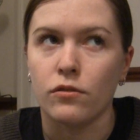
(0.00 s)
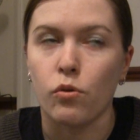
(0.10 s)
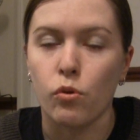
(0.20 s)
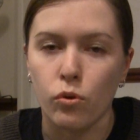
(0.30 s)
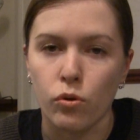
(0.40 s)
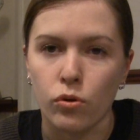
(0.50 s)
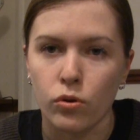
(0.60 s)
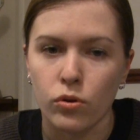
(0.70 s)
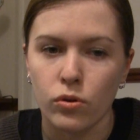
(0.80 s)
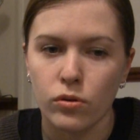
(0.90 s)

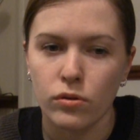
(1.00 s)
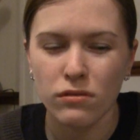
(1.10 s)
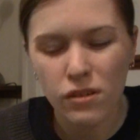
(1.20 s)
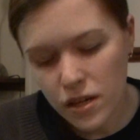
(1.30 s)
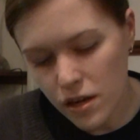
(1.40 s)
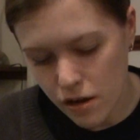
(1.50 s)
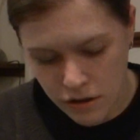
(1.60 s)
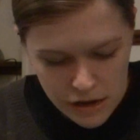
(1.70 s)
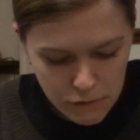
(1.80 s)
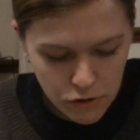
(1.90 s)
Or, well, I don't know.
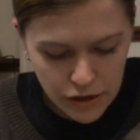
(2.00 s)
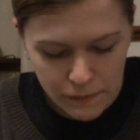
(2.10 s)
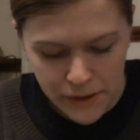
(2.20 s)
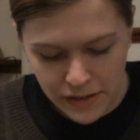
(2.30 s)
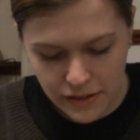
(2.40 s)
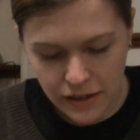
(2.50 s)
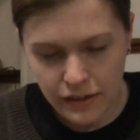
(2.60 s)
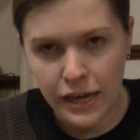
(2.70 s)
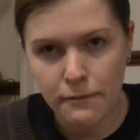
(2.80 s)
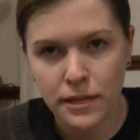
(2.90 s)
Well, it means
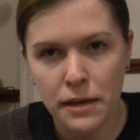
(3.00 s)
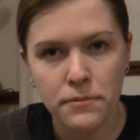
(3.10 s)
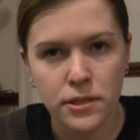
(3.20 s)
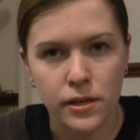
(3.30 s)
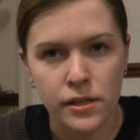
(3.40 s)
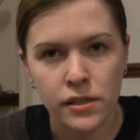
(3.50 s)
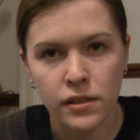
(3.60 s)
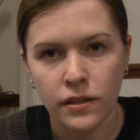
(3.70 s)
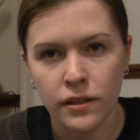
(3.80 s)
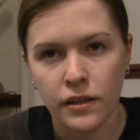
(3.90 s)
it keeps him
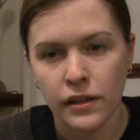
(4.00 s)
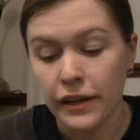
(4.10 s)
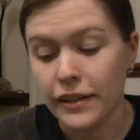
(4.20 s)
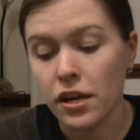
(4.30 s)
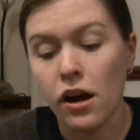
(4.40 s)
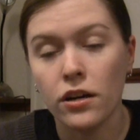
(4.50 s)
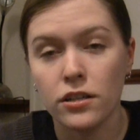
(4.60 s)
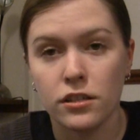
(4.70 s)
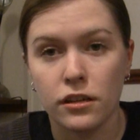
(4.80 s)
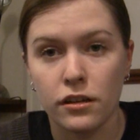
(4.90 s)
sturdy. It's harder
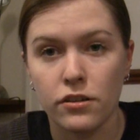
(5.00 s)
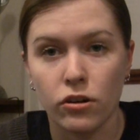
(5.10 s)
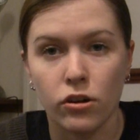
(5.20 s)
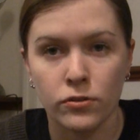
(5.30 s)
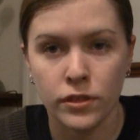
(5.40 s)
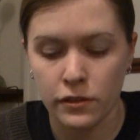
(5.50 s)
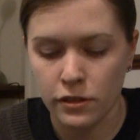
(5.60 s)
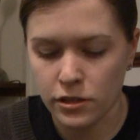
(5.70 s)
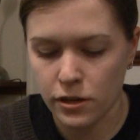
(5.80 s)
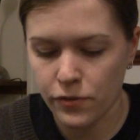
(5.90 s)
to knock off a
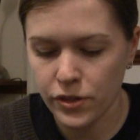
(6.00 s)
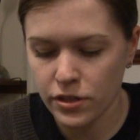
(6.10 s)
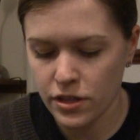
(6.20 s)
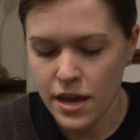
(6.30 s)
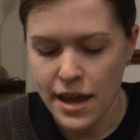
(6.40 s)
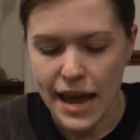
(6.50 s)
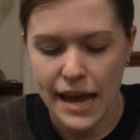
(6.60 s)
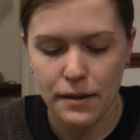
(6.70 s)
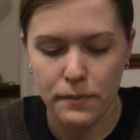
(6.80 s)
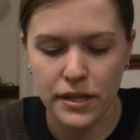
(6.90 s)
surface,
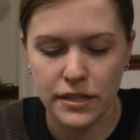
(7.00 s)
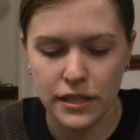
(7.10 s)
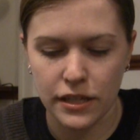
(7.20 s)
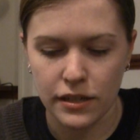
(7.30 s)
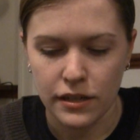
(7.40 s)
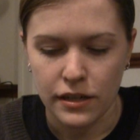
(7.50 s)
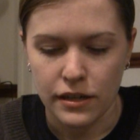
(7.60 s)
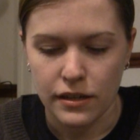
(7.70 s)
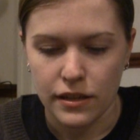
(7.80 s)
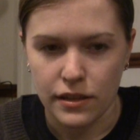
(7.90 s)
and it means that
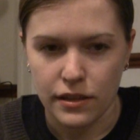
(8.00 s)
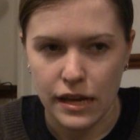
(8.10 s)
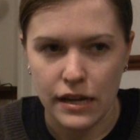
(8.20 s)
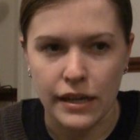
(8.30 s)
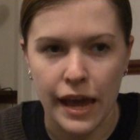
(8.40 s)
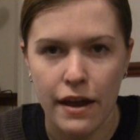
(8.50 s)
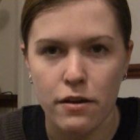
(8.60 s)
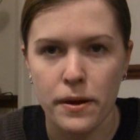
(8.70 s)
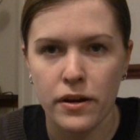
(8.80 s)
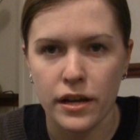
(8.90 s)
they care
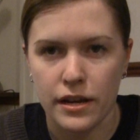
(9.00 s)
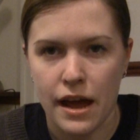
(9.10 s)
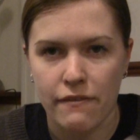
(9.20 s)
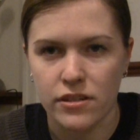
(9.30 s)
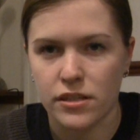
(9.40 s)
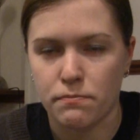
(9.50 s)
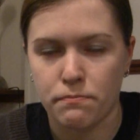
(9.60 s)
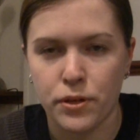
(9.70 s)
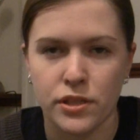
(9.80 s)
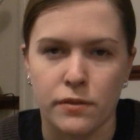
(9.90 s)
about it and haven't just
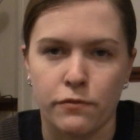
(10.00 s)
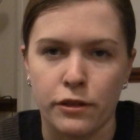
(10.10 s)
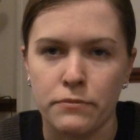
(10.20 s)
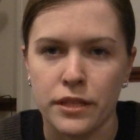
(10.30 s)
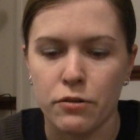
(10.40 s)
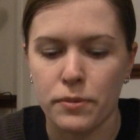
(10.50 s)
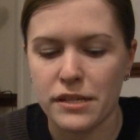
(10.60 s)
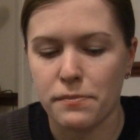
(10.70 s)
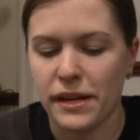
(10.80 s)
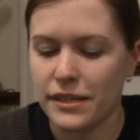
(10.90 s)
put some flimsy little
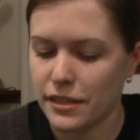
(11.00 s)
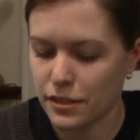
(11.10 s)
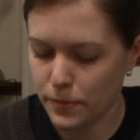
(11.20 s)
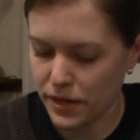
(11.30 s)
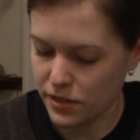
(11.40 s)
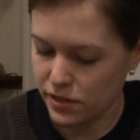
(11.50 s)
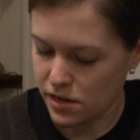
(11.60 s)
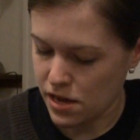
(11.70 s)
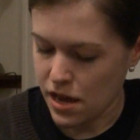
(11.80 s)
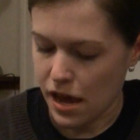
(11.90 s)
piece of plastic as a basin.
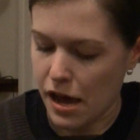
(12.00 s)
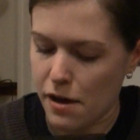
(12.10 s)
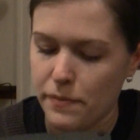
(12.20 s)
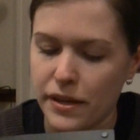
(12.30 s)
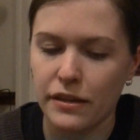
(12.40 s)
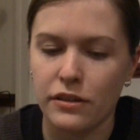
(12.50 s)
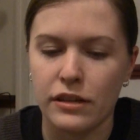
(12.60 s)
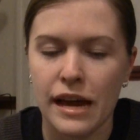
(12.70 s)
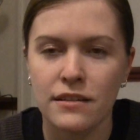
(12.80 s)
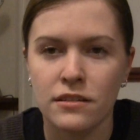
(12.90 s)

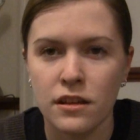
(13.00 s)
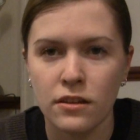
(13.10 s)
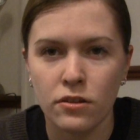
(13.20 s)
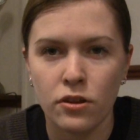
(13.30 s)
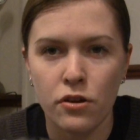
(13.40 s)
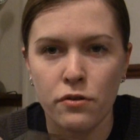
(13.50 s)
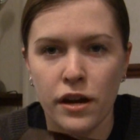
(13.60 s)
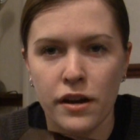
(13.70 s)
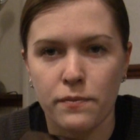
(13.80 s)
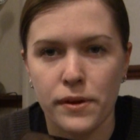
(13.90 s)
It has no
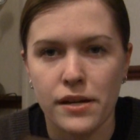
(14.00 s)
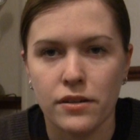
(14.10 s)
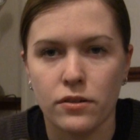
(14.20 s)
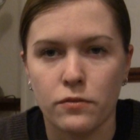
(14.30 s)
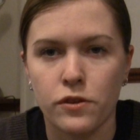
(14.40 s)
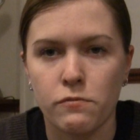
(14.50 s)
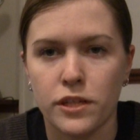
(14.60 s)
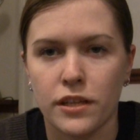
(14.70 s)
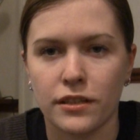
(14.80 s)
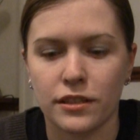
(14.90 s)
kind of branding on the front,
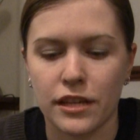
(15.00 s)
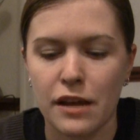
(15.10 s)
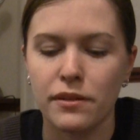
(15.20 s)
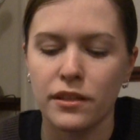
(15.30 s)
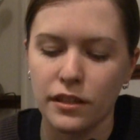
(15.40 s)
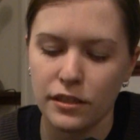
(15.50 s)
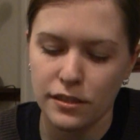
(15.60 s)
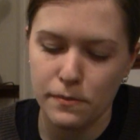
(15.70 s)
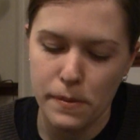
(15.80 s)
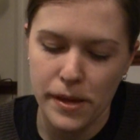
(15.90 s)
which I think is a shame. I think it
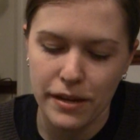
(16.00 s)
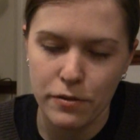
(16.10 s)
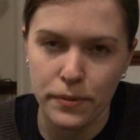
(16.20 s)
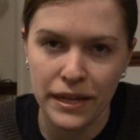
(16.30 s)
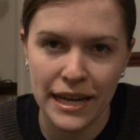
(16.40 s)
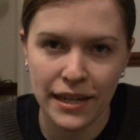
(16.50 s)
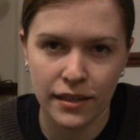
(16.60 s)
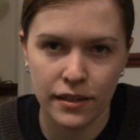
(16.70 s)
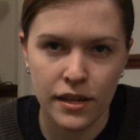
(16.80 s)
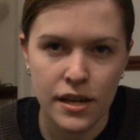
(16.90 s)
should have maybe had a little
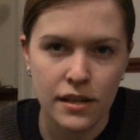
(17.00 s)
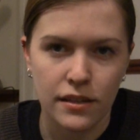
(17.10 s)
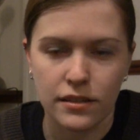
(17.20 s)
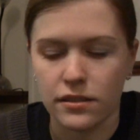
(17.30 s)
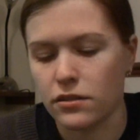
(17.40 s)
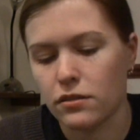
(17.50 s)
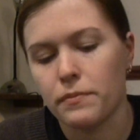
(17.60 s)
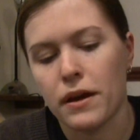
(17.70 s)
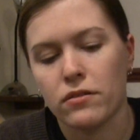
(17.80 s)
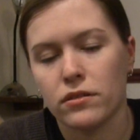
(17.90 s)
plaque. This is Darth
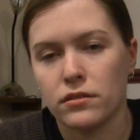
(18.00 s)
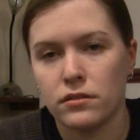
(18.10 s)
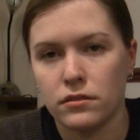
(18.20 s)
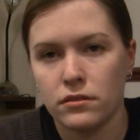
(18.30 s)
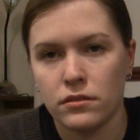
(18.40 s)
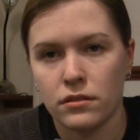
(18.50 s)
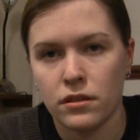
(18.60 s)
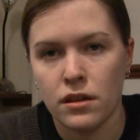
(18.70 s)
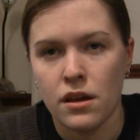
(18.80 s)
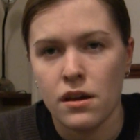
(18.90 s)
Malgus.
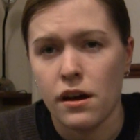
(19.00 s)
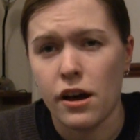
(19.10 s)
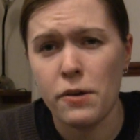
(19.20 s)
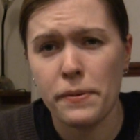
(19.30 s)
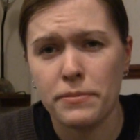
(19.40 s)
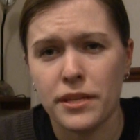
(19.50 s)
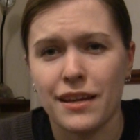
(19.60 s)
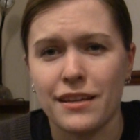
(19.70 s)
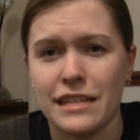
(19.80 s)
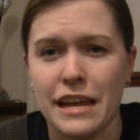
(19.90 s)
I hope I'm
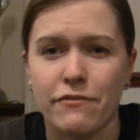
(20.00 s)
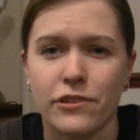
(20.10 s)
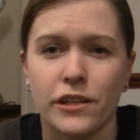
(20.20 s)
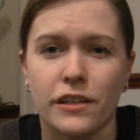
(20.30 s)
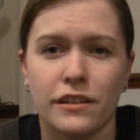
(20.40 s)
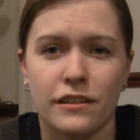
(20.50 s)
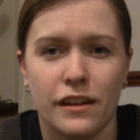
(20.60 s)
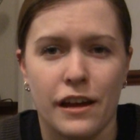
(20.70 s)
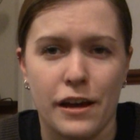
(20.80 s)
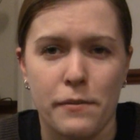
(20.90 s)
saying his name right.
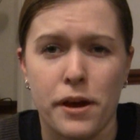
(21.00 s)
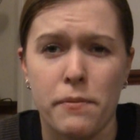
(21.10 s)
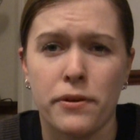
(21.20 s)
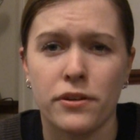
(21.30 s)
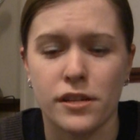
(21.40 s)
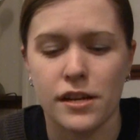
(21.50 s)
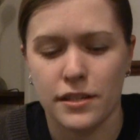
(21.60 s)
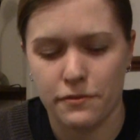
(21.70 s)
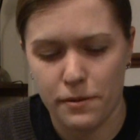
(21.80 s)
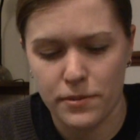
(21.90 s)
I apologise
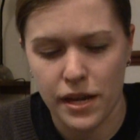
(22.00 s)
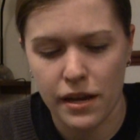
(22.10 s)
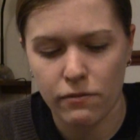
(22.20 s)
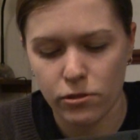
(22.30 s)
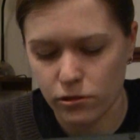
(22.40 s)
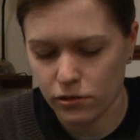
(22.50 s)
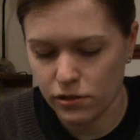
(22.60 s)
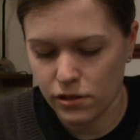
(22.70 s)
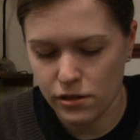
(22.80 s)
if I'm saying it wrong.